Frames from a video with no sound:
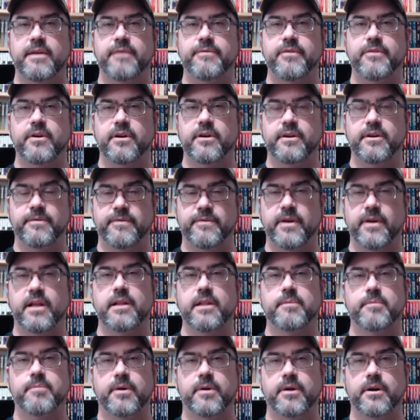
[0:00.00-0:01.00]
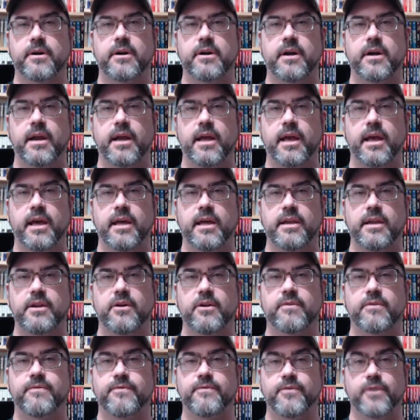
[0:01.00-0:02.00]
if you're a developer
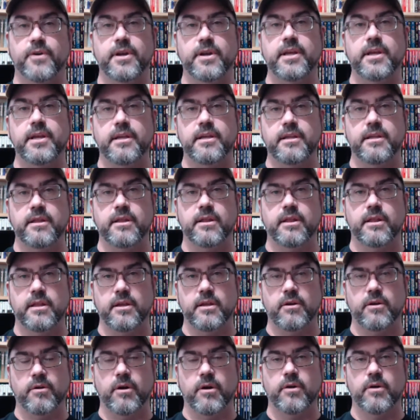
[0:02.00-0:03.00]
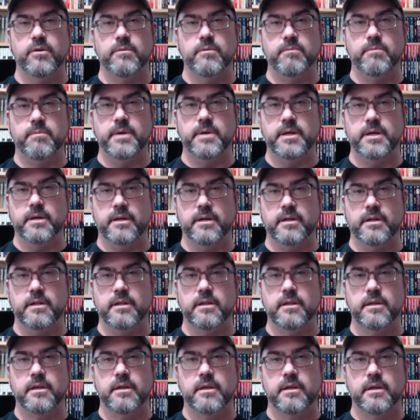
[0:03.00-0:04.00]
and you're footing your own
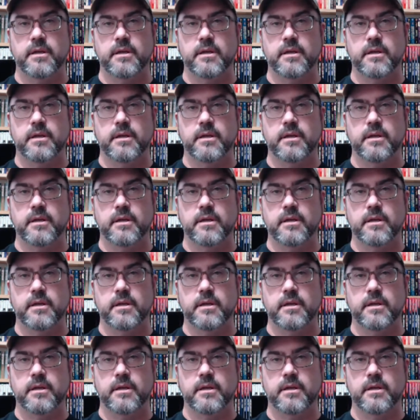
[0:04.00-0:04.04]
bill